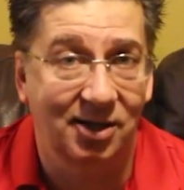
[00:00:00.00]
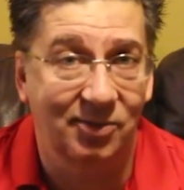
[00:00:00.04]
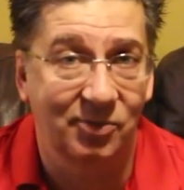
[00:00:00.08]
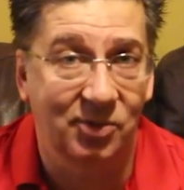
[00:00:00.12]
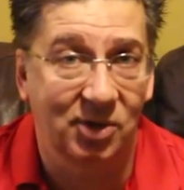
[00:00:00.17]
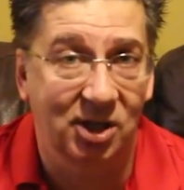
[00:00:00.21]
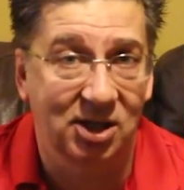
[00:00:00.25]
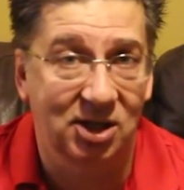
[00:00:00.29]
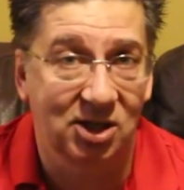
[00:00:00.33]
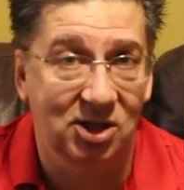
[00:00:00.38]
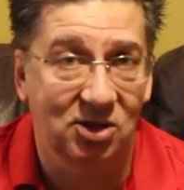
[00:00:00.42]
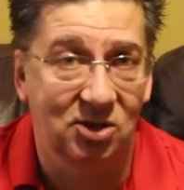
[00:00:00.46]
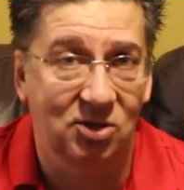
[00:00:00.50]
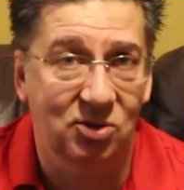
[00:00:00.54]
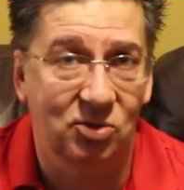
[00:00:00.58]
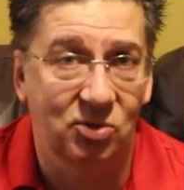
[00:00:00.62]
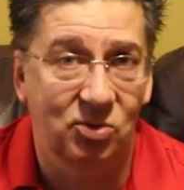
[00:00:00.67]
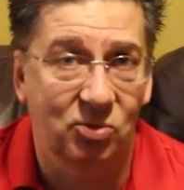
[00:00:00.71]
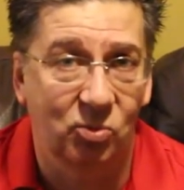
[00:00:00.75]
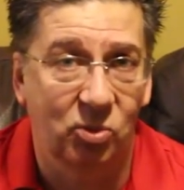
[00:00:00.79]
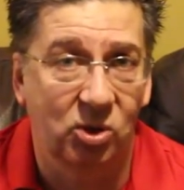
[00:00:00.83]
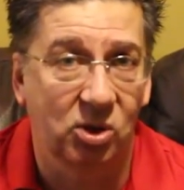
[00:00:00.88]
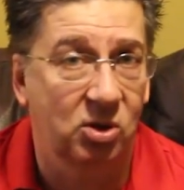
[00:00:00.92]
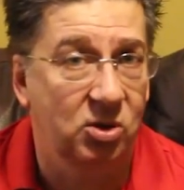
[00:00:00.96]
You
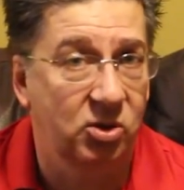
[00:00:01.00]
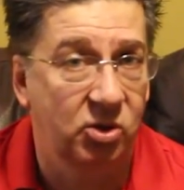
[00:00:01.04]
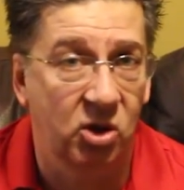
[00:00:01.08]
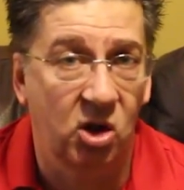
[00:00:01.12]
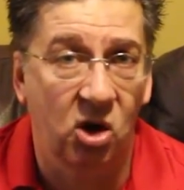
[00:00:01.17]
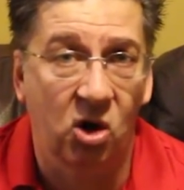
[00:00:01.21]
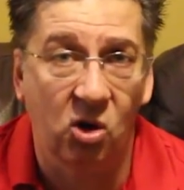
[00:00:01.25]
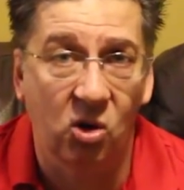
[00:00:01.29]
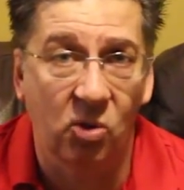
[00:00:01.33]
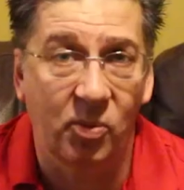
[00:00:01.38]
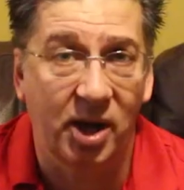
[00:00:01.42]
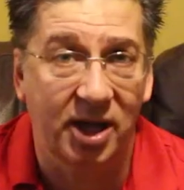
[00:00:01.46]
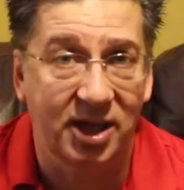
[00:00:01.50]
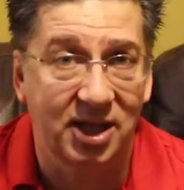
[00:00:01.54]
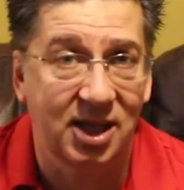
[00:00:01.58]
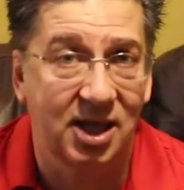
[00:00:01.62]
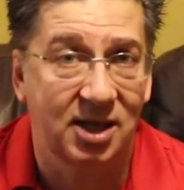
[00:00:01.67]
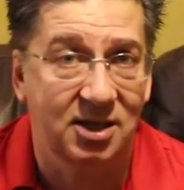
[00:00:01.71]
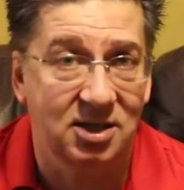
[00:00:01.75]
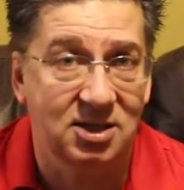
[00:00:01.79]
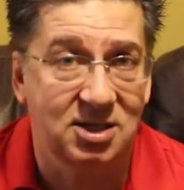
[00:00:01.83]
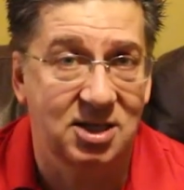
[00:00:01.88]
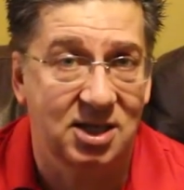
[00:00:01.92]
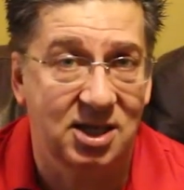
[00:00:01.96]
will know by the
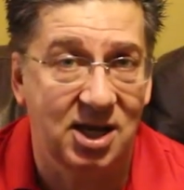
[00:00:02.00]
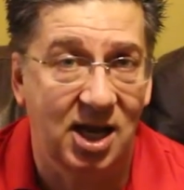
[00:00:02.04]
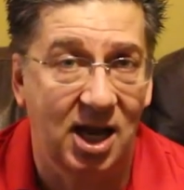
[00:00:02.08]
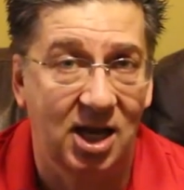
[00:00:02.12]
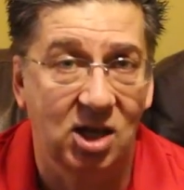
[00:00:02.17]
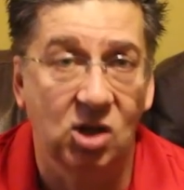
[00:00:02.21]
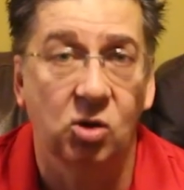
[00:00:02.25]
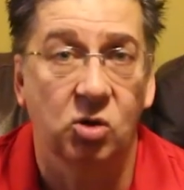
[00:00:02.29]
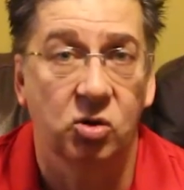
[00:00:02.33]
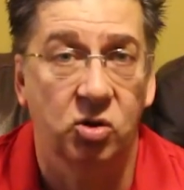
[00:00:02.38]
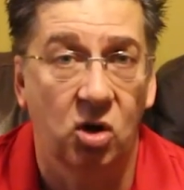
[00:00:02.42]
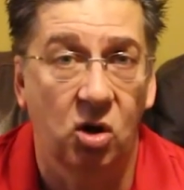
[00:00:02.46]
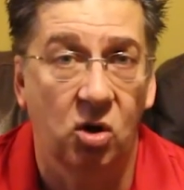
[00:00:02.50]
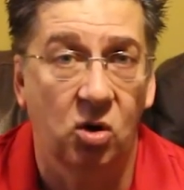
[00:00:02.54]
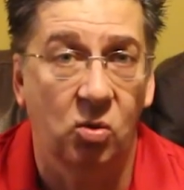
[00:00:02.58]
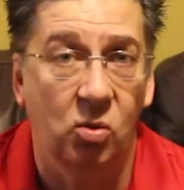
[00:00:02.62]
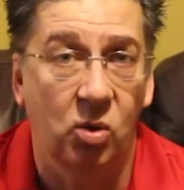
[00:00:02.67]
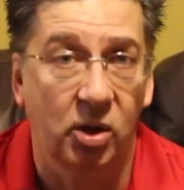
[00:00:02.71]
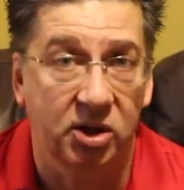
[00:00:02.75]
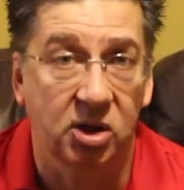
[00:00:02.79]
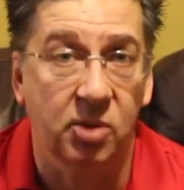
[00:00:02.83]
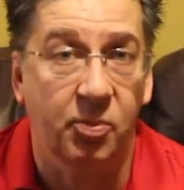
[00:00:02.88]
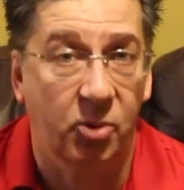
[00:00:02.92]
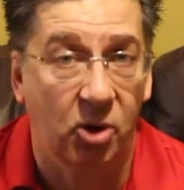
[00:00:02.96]
end of today, you'll know
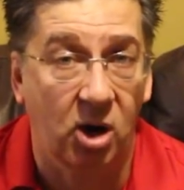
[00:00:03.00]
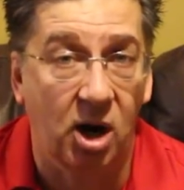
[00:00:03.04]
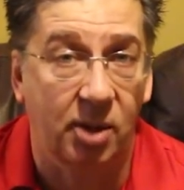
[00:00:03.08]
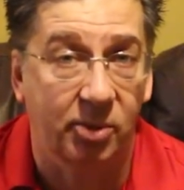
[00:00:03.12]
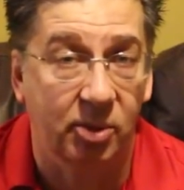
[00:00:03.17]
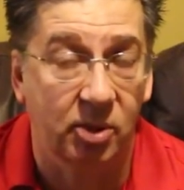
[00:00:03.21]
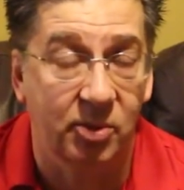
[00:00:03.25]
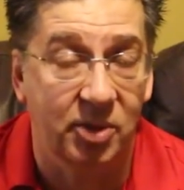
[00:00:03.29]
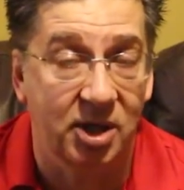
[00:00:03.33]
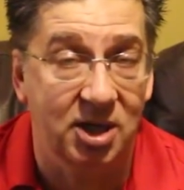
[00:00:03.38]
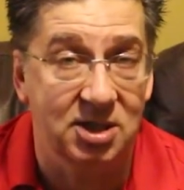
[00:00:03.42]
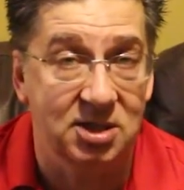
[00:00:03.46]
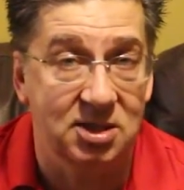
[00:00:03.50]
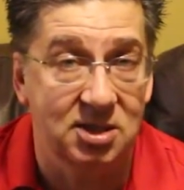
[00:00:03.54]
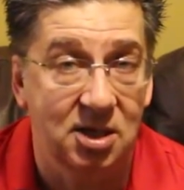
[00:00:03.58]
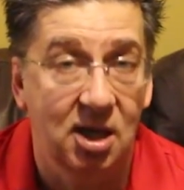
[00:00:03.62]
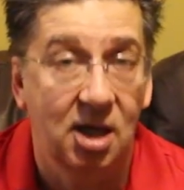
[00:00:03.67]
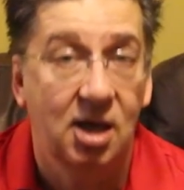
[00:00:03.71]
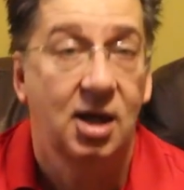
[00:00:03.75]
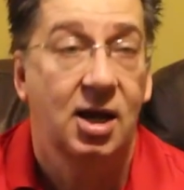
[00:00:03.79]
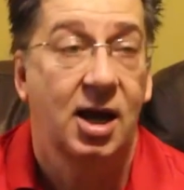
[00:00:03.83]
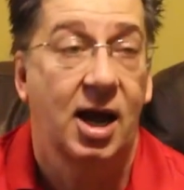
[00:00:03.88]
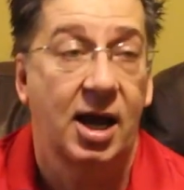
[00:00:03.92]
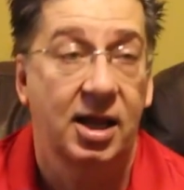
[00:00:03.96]
what the problem is,
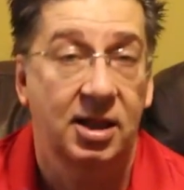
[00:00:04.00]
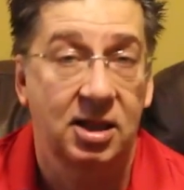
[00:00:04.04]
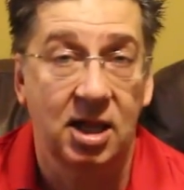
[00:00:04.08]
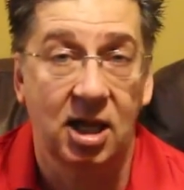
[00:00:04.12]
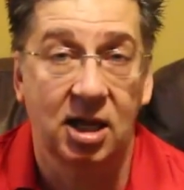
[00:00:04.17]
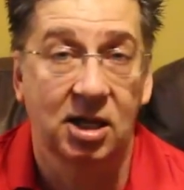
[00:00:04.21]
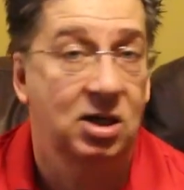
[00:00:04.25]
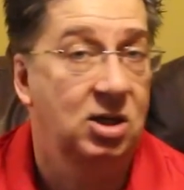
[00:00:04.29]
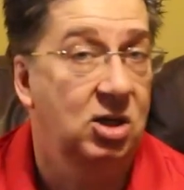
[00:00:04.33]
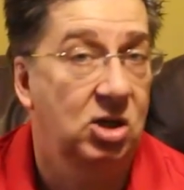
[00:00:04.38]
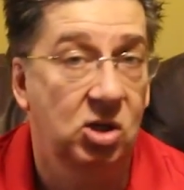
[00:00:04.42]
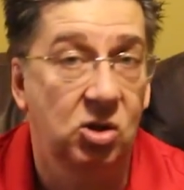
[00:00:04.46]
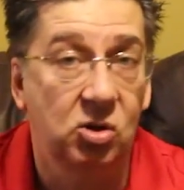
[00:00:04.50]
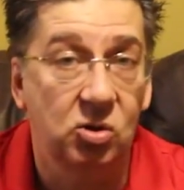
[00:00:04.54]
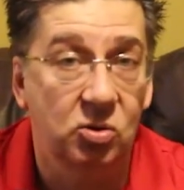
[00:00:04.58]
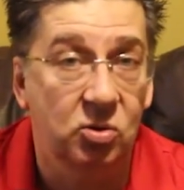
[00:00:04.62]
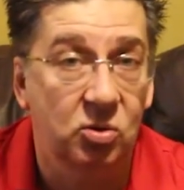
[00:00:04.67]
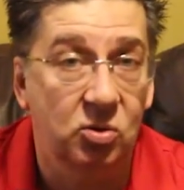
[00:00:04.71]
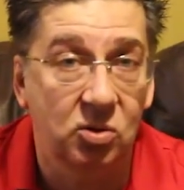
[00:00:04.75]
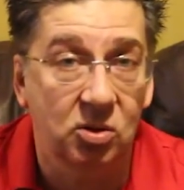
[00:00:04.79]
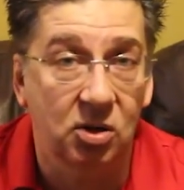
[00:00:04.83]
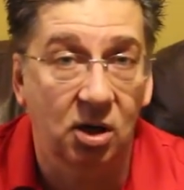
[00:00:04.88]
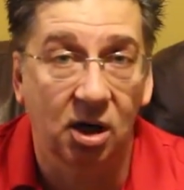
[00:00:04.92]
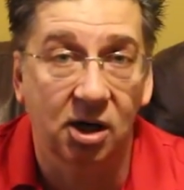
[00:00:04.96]
and then
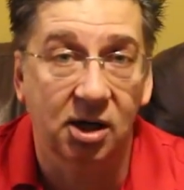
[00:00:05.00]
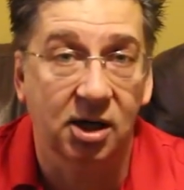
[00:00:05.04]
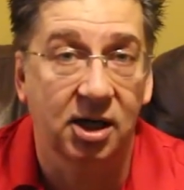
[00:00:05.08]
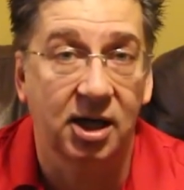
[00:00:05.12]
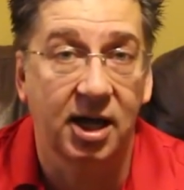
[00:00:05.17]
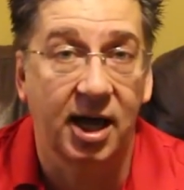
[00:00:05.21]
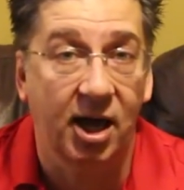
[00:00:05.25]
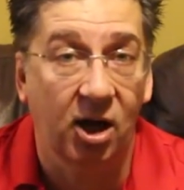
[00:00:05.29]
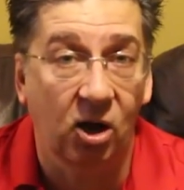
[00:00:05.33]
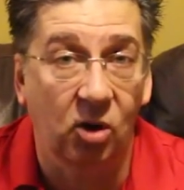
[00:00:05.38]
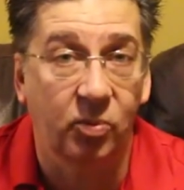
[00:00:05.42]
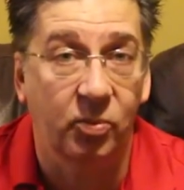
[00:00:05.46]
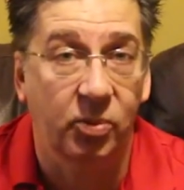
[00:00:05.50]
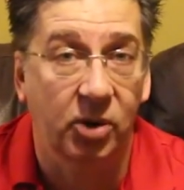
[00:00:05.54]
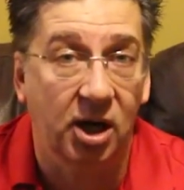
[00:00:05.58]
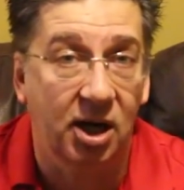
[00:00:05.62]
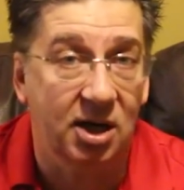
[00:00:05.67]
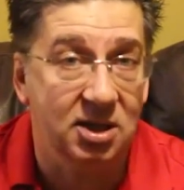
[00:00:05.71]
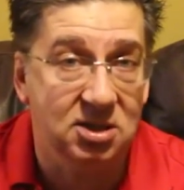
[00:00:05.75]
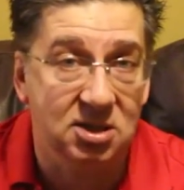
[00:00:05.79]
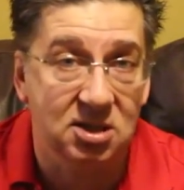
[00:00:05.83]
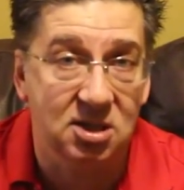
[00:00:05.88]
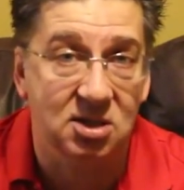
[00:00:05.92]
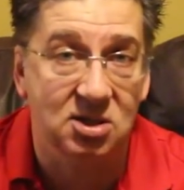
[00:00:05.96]
you are going to help
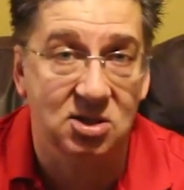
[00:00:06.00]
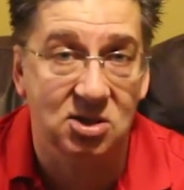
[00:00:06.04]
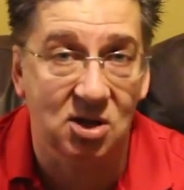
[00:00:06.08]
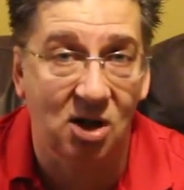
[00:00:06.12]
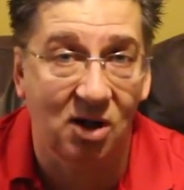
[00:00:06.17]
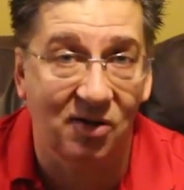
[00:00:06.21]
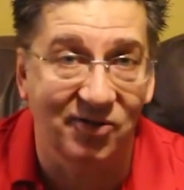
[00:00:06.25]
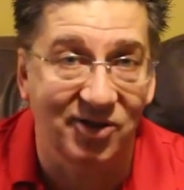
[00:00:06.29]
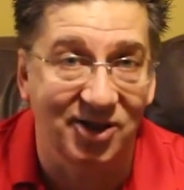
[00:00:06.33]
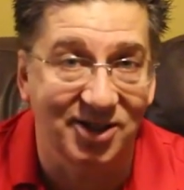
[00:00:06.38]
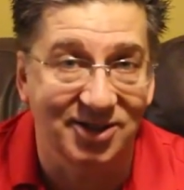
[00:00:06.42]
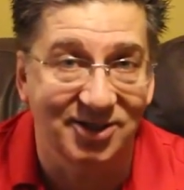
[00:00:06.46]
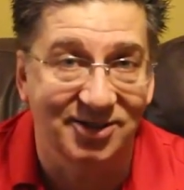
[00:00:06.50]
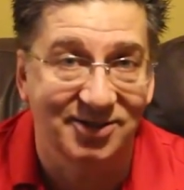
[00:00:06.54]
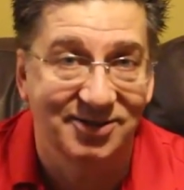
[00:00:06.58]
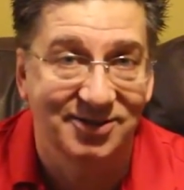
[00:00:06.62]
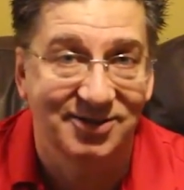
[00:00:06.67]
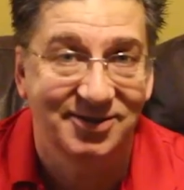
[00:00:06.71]
us solve it.